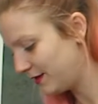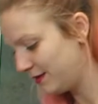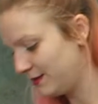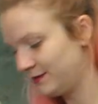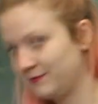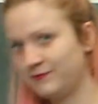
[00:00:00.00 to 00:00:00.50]

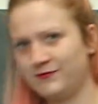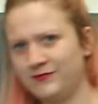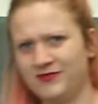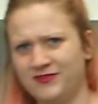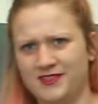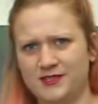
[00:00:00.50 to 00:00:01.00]
in
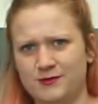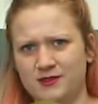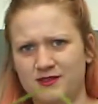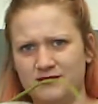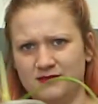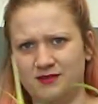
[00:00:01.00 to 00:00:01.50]
this
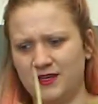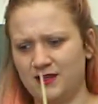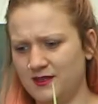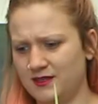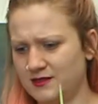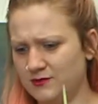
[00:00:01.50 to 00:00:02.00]
one, that
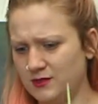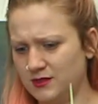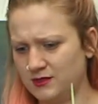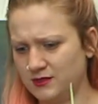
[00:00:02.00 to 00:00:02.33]
in this one.